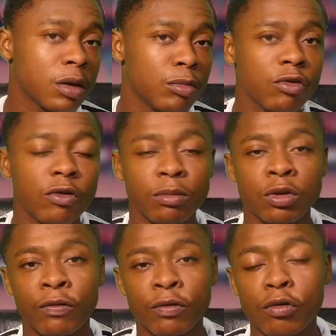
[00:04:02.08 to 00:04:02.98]
they move up
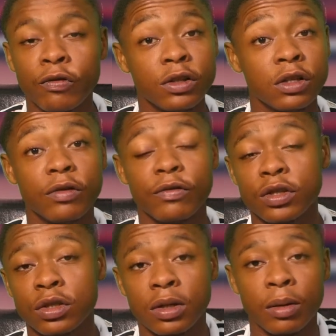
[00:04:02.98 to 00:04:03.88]
to fourth in the
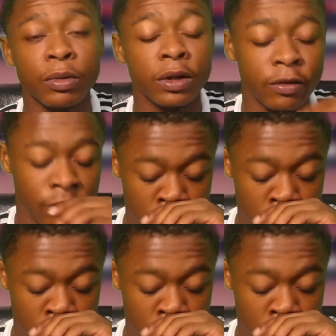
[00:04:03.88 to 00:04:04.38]
division, I believe.